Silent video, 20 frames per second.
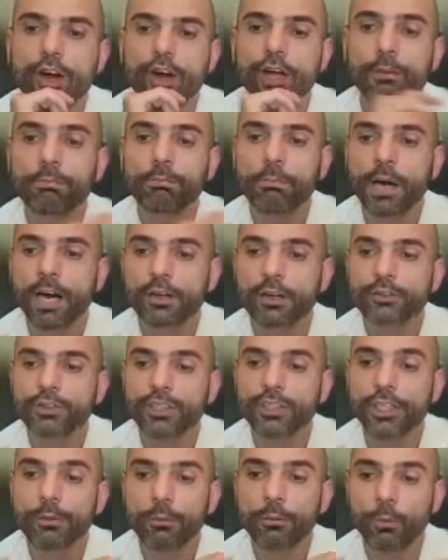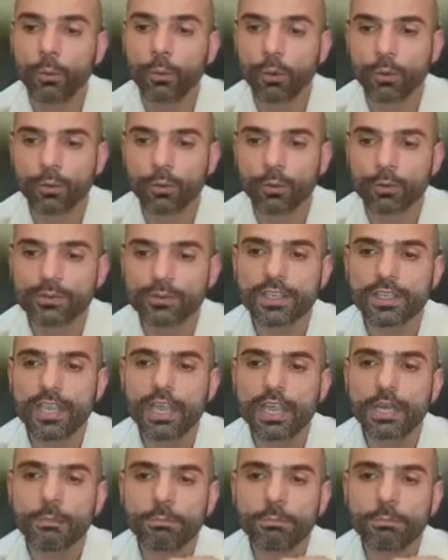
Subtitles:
on boundary walls,